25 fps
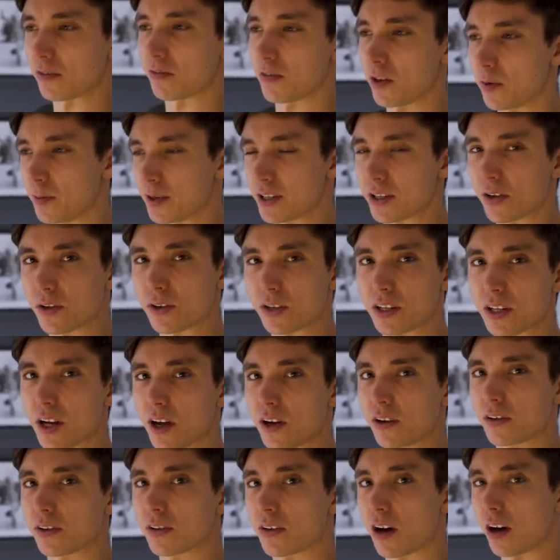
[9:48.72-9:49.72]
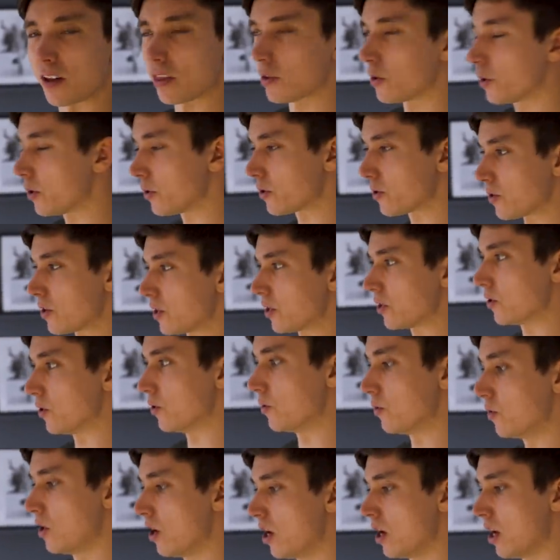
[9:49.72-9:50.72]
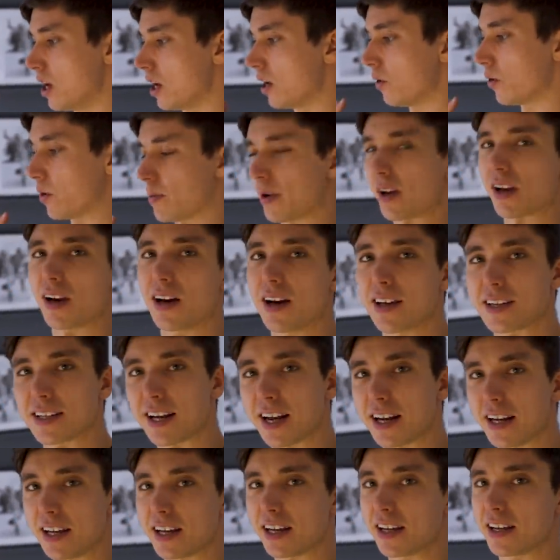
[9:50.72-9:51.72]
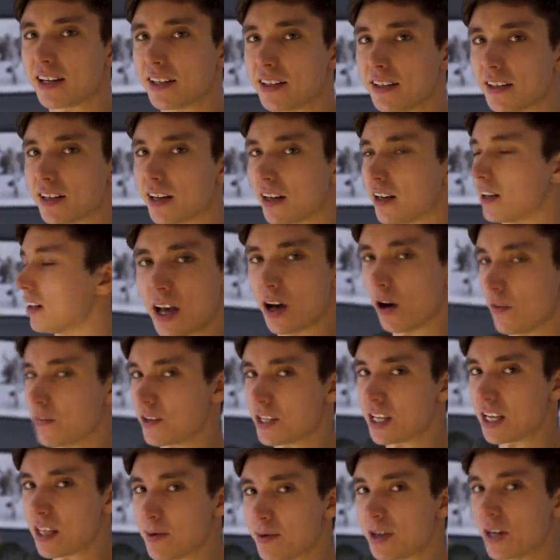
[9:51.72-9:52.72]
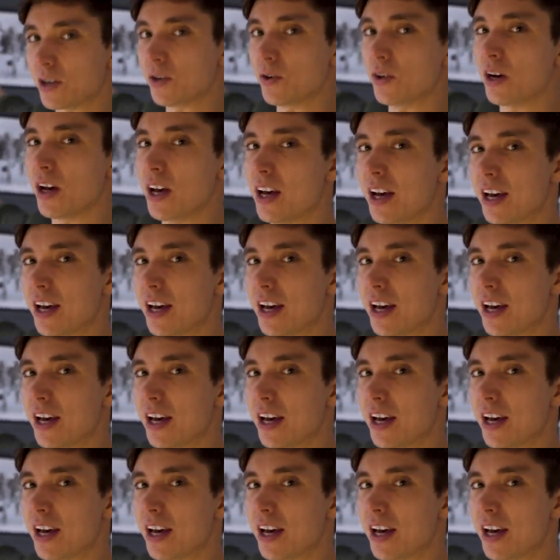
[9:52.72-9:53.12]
the film is Doc Snow. I thought it was really cool. One of my clients had it, and obviously in the middle